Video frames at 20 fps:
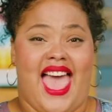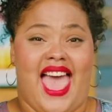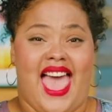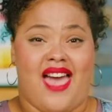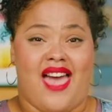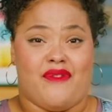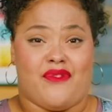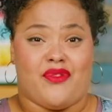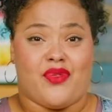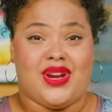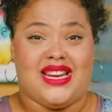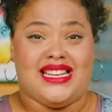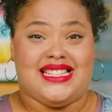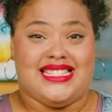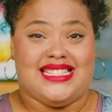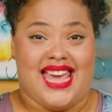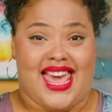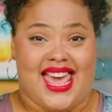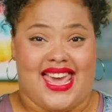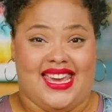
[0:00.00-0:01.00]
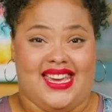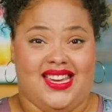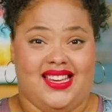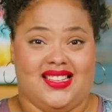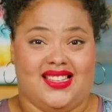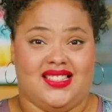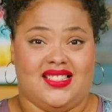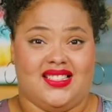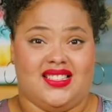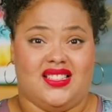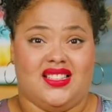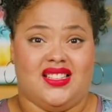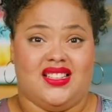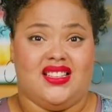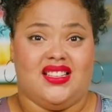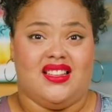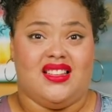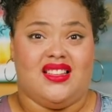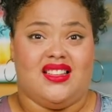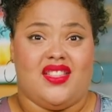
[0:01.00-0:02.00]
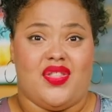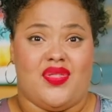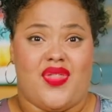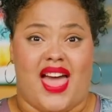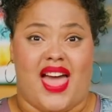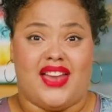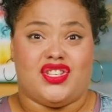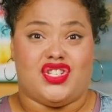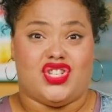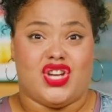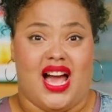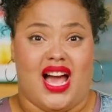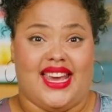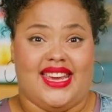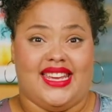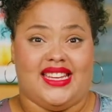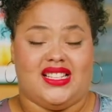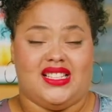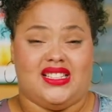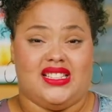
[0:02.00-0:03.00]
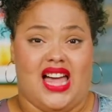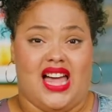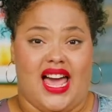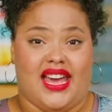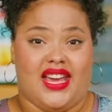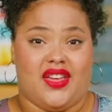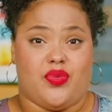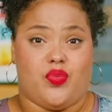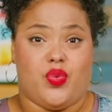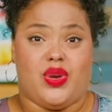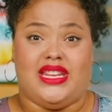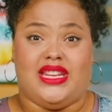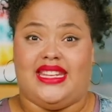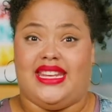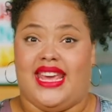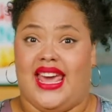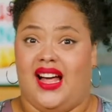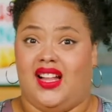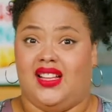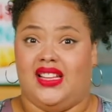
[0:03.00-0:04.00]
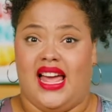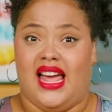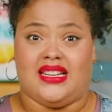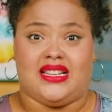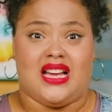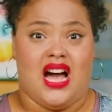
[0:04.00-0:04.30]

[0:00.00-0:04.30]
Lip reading: Every day, that giant Goliath would yell at